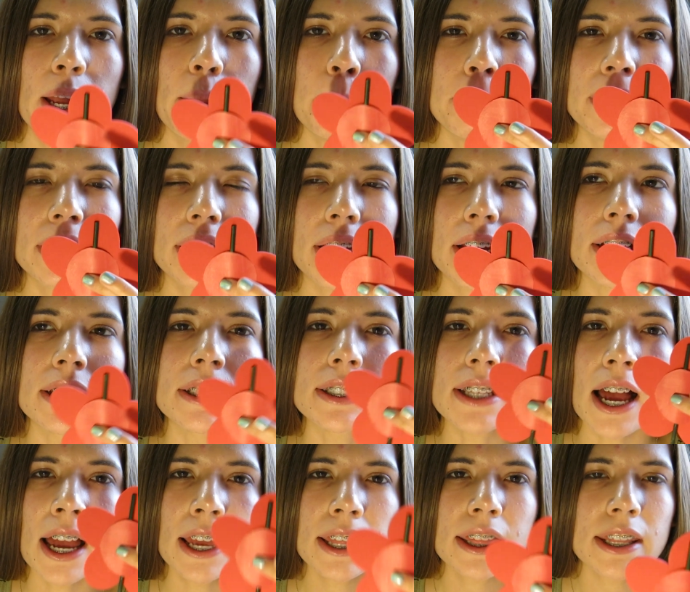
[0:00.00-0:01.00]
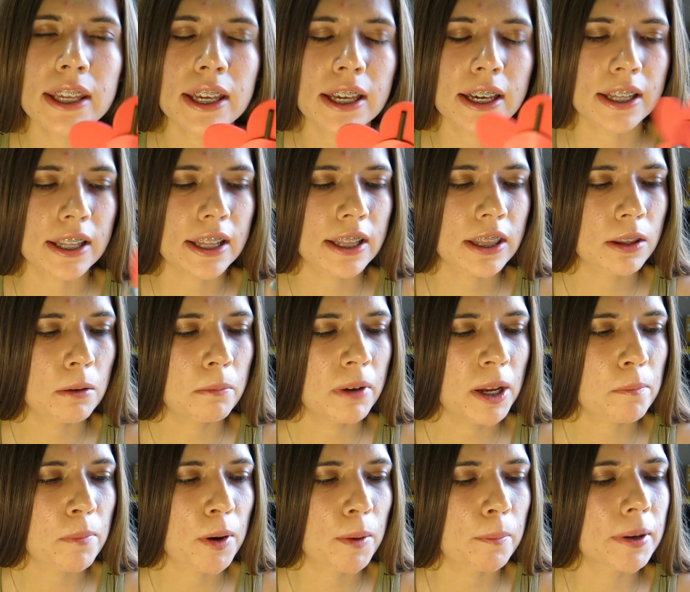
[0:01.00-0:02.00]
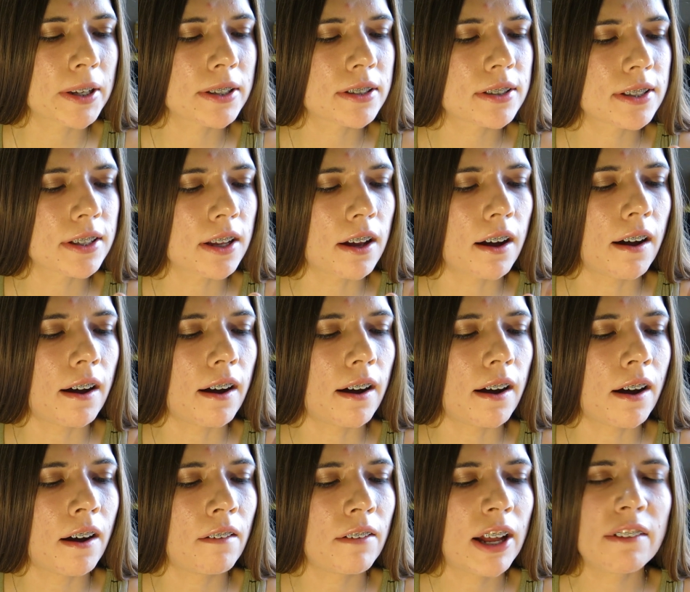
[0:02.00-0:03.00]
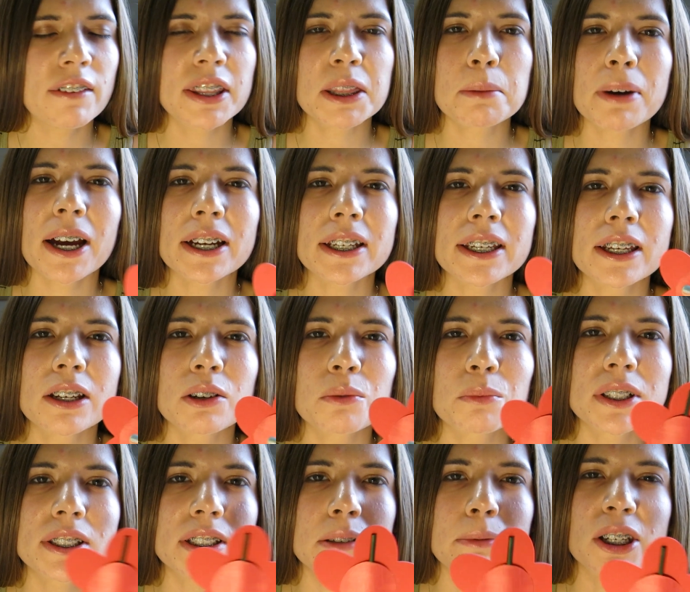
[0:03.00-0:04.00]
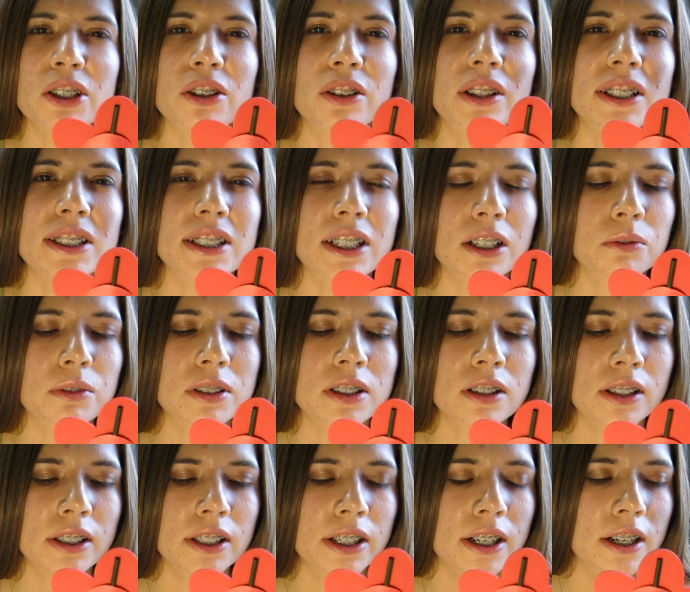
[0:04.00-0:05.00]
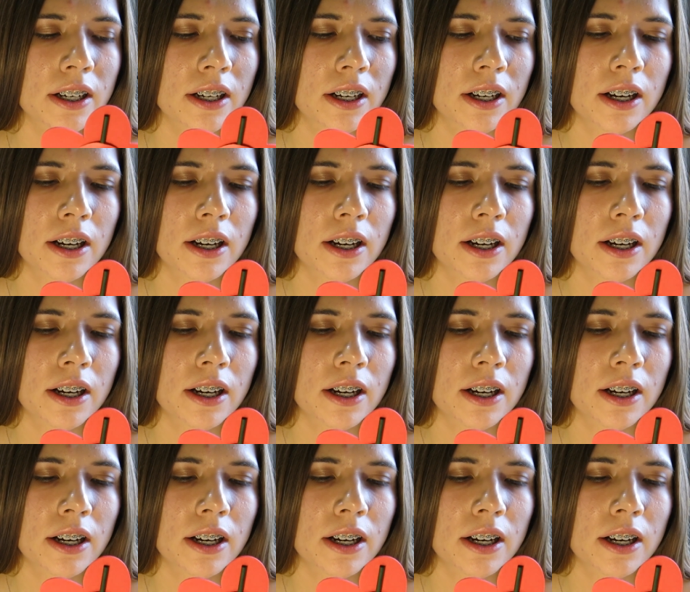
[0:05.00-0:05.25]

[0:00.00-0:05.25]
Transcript: because I think the main purpose of having the backing was to make sure the stick was on there.